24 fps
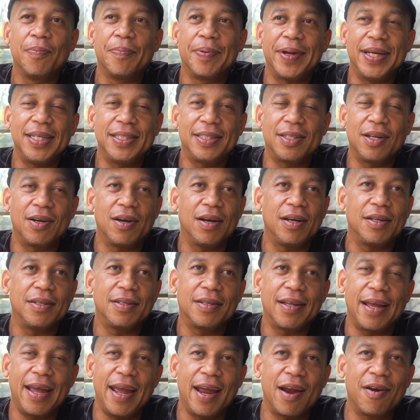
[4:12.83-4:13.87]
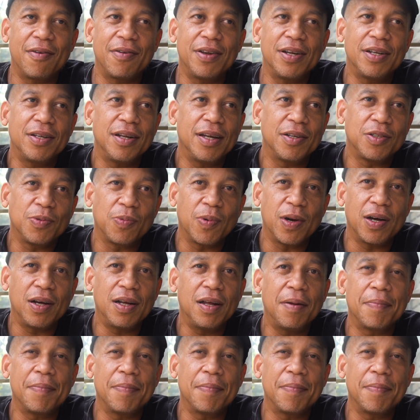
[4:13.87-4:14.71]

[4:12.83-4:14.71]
based on the area as well.